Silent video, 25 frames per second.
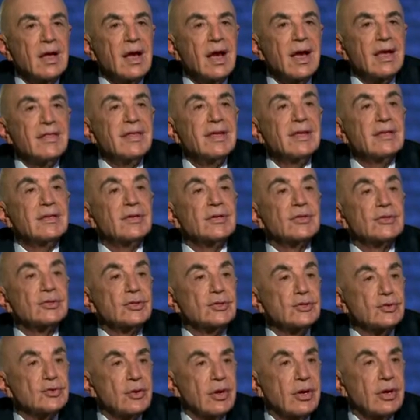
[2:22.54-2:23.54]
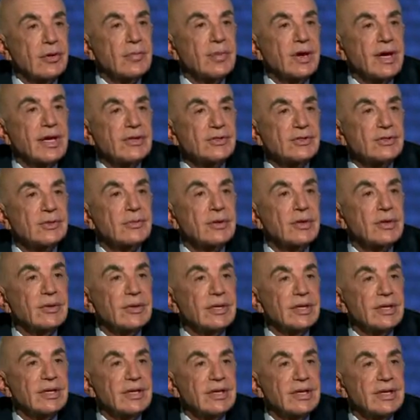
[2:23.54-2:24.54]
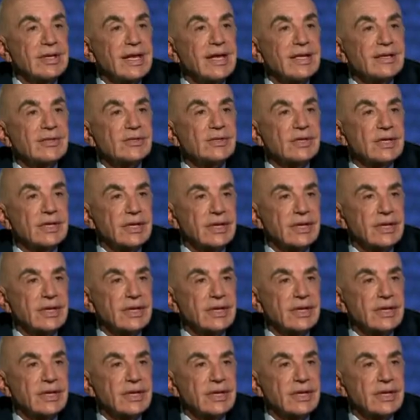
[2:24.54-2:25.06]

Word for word: I think there's a strong possibility that that's the